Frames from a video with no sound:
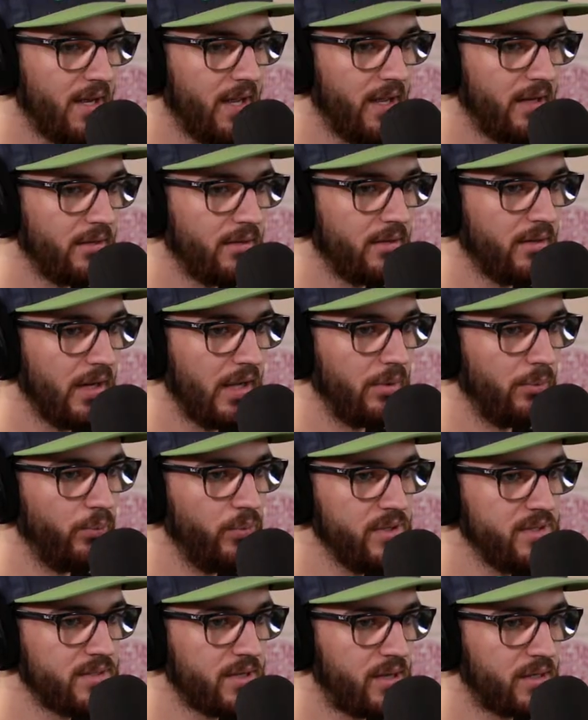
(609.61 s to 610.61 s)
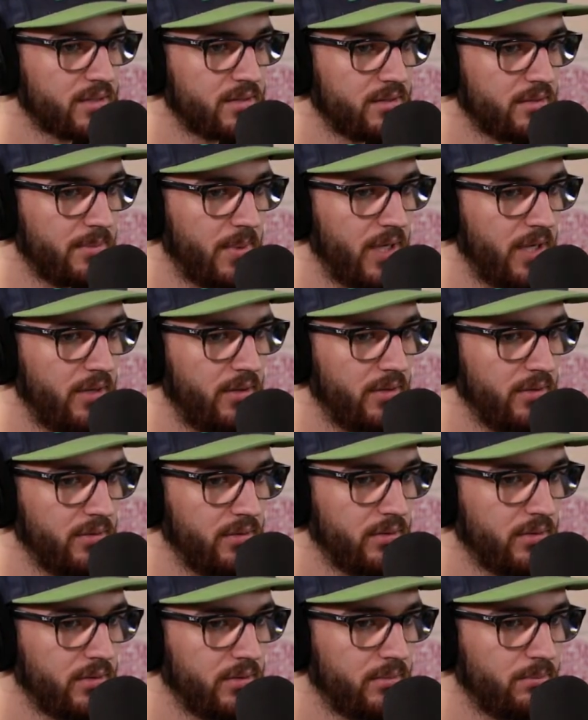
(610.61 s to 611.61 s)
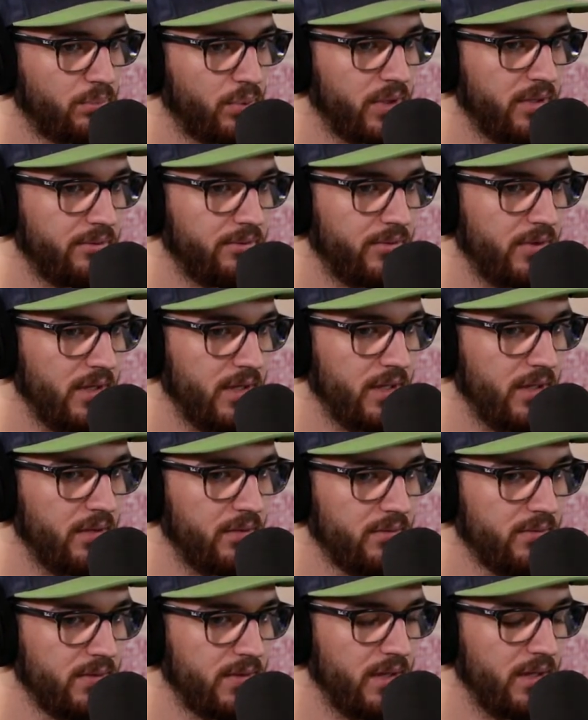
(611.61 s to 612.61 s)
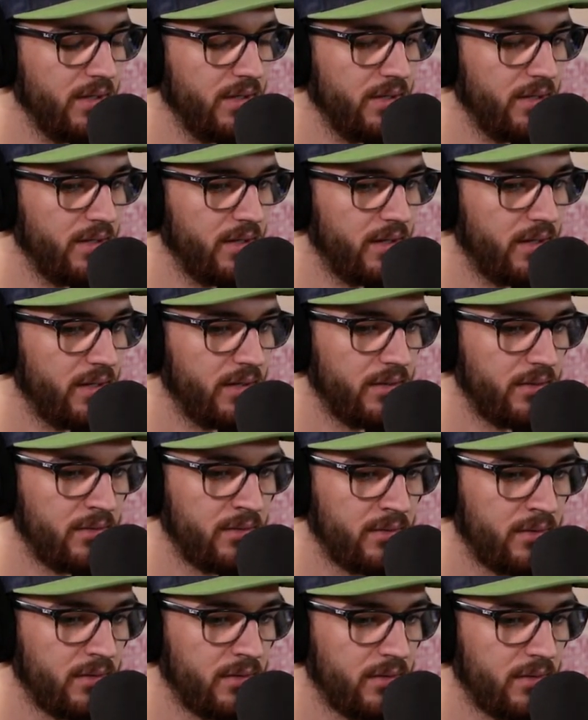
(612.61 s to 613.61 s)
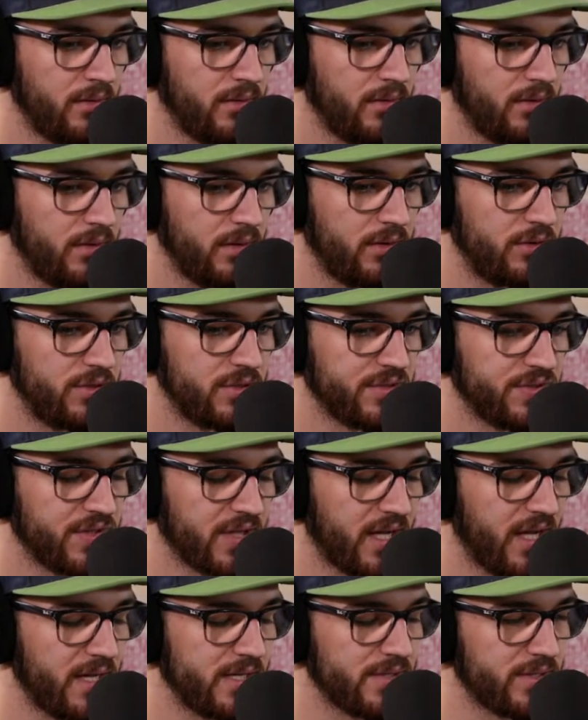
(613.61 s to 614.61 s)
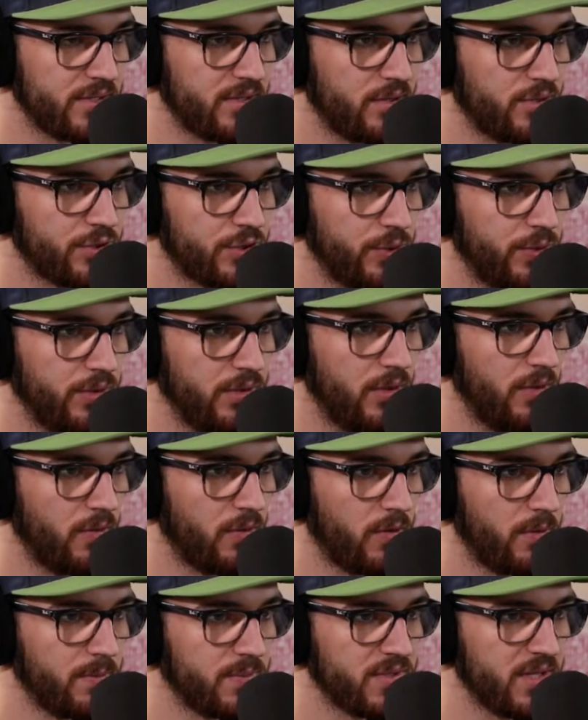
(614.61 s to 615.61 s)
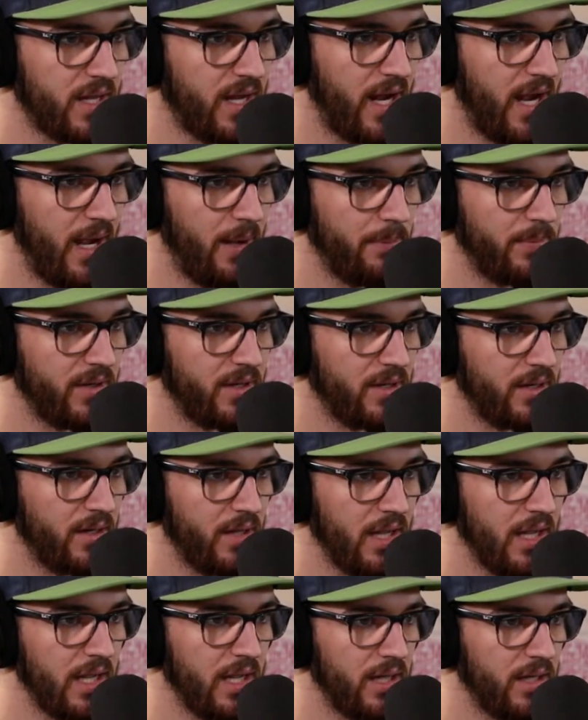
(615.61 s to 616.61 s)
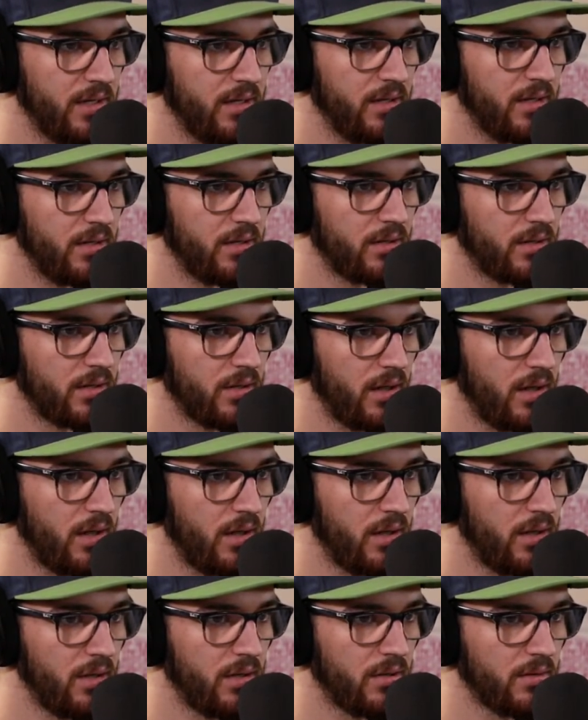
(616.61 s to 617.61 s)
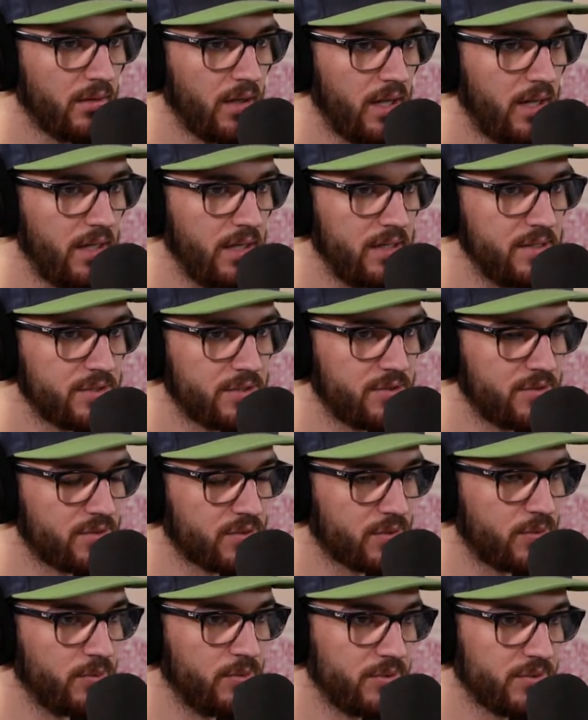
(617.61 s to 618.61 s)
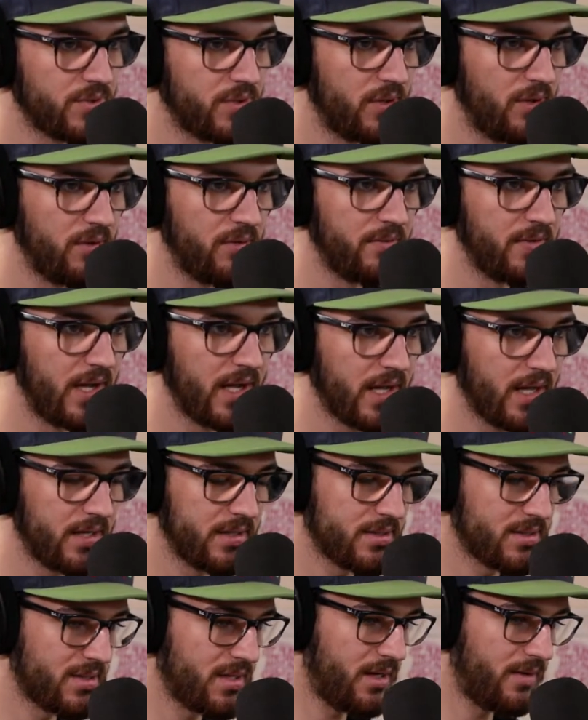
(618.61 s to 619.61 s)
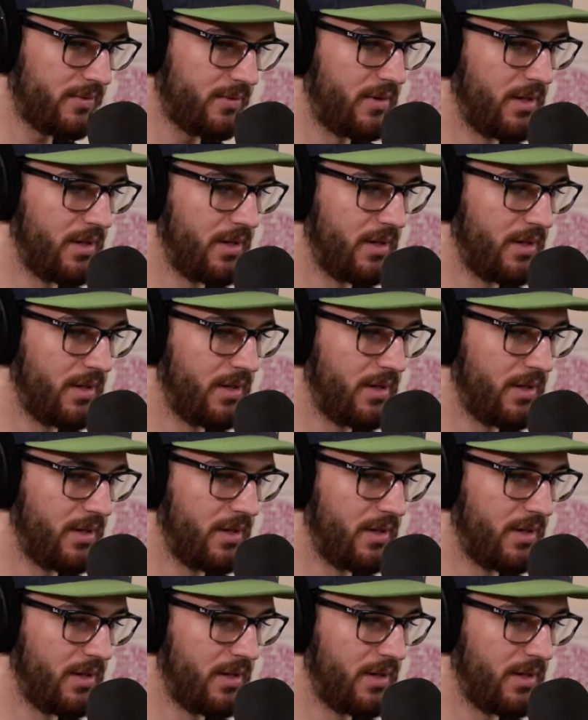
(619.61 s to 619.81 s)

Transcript: and we talked about briefly the just the kind of social norms that happen in Eastern schools and all of that kind of stuff,